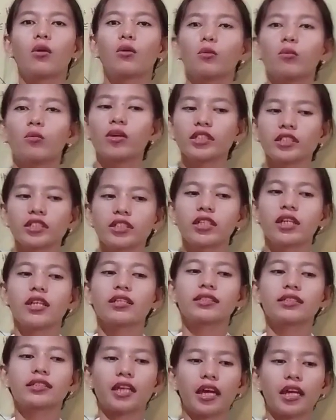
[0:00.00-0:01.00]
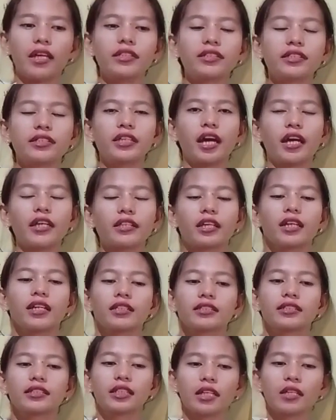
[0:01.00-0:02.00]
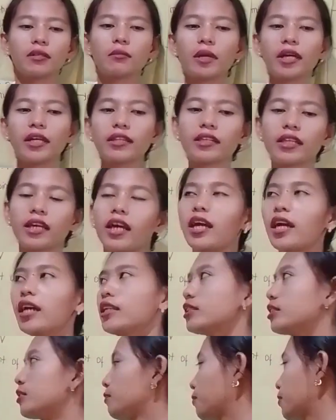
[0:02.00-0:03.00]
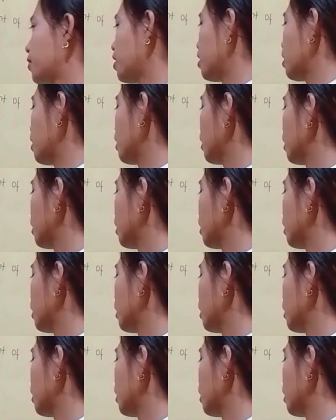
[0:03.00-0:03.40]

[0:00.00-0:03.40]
which says that segment SV